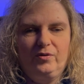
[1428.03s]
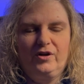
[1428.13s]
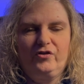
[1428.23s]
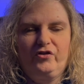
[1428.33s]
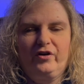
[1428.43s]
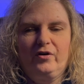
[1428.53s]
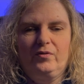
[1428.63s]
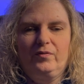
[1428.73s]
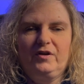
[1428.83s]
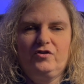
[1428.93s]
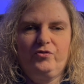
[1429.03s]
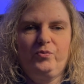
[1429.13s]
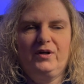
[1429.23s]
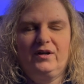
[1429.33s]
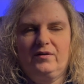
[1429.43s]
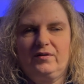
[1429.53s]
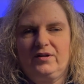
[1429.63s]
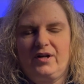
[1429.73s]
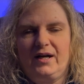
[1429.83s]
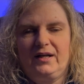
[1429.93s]
And so you just want to
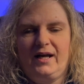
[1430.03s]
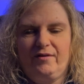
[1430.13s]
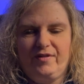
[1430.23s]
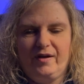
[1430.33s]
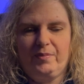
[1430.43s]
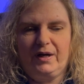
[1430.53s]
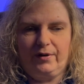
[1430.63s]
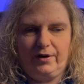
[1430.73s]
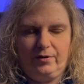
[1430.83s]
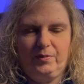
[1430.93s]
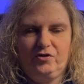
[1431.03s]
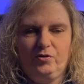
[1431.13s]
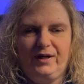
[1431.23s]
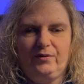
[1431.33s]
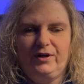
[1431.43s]
not have that barrier between.